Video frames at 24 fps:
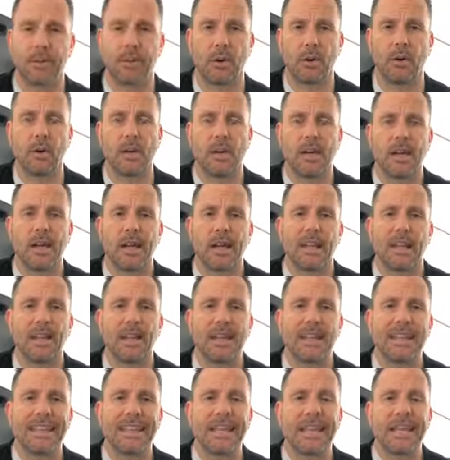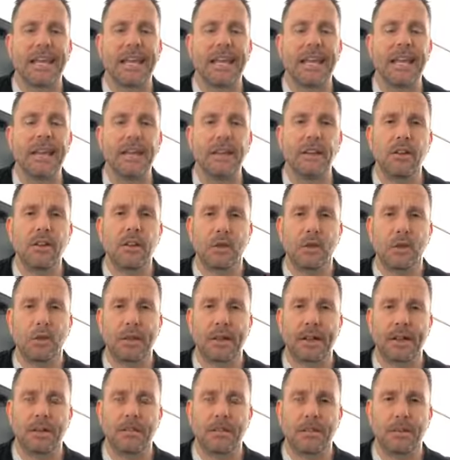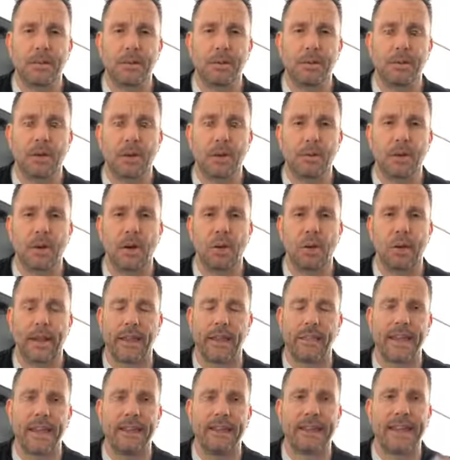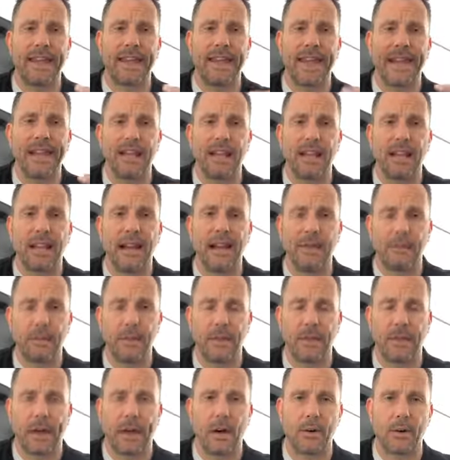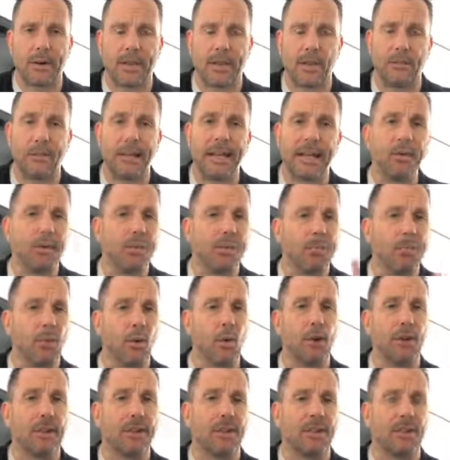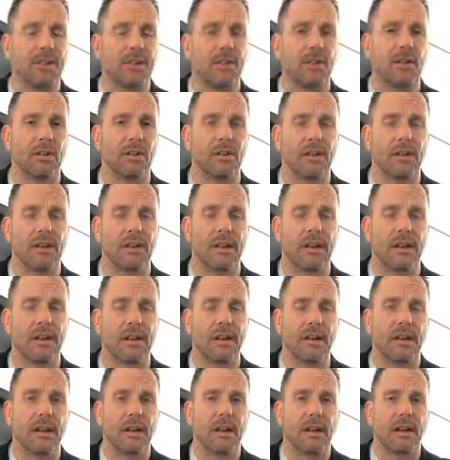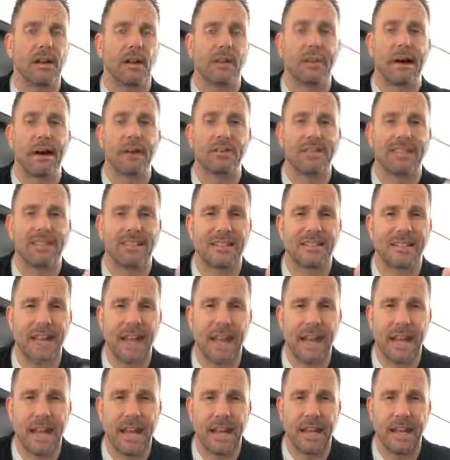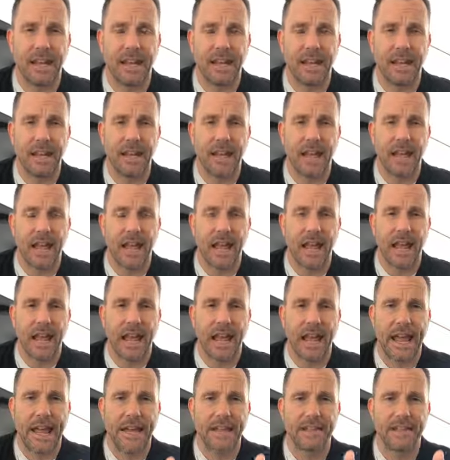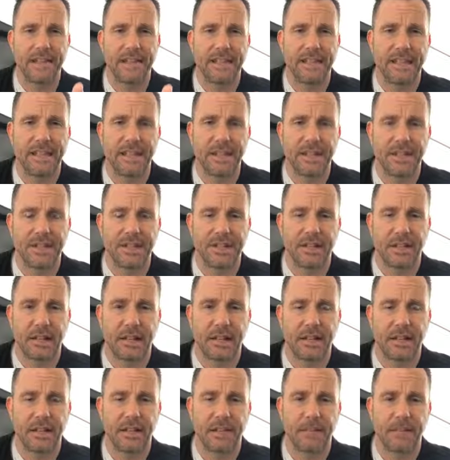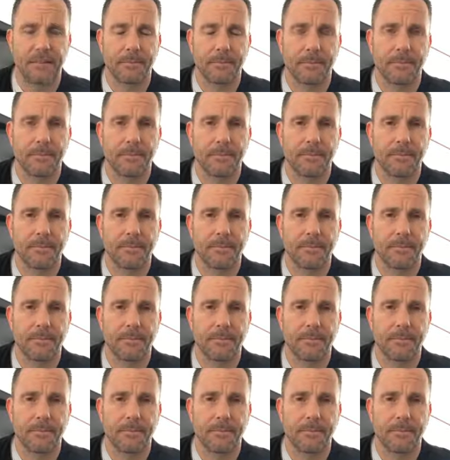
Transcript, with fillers: So he knew, because he was all knowing, that they had left without him, but he was more concerned about staying and teaching